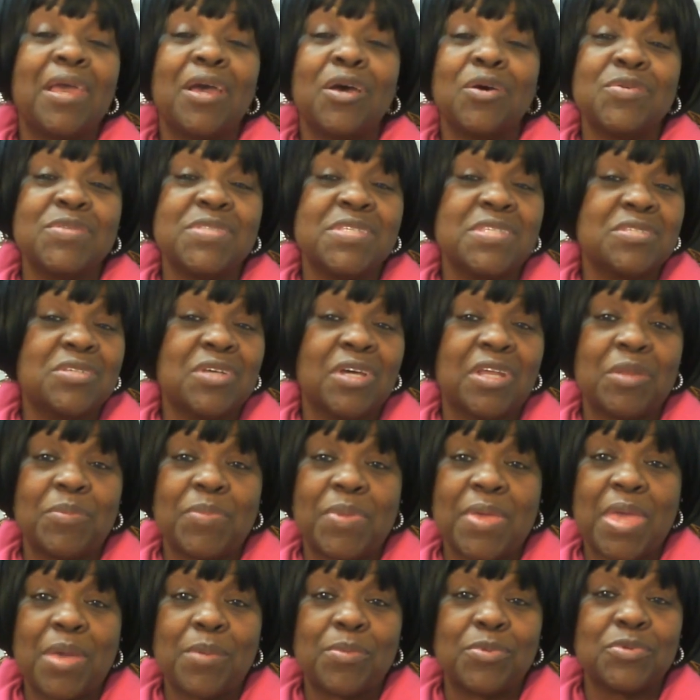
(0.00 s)
else is going to
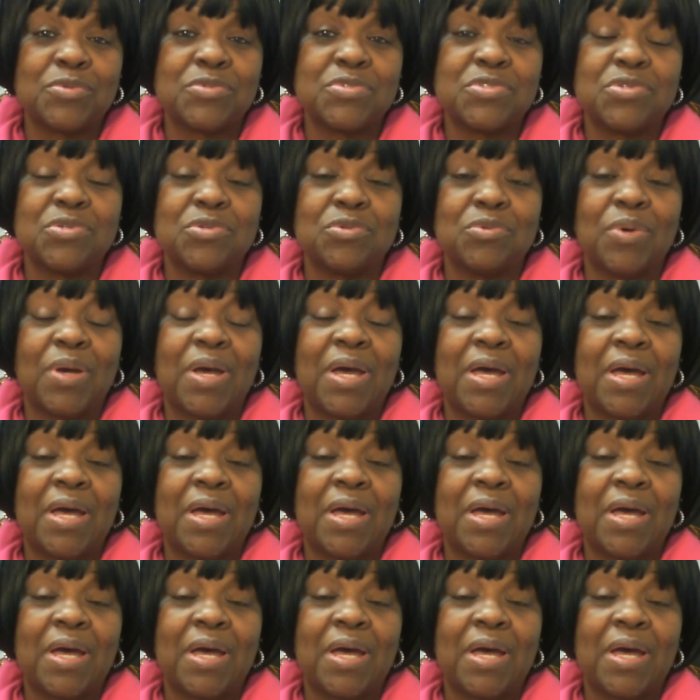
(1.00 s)
be able to